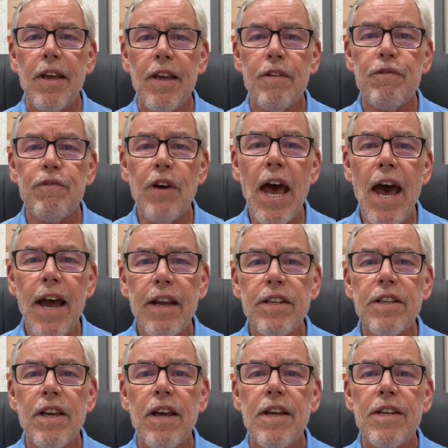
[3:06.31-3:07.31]
In
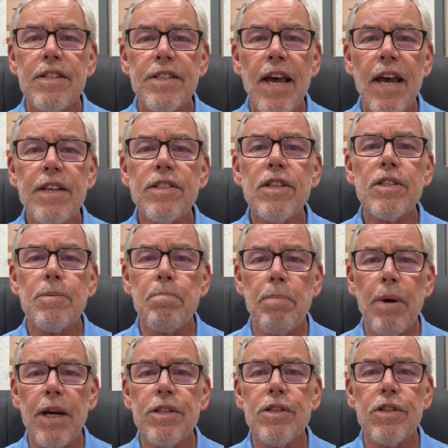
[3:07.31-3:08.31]
fact, Texas
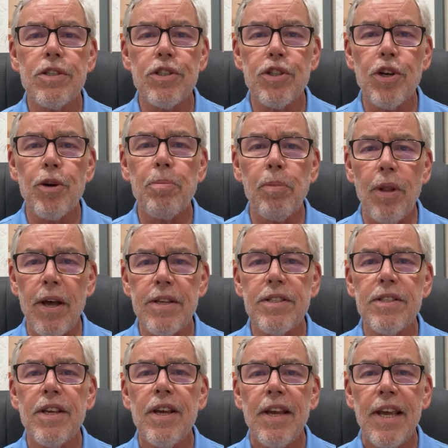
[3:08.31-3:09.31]
budget
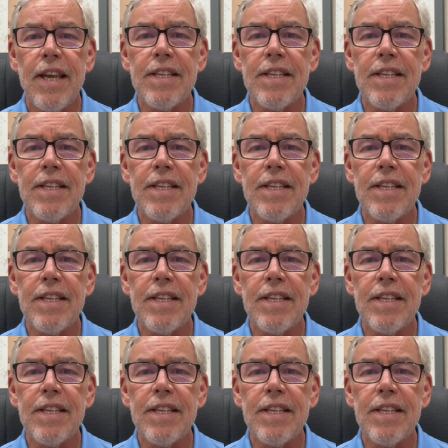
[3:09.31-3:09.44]
surplus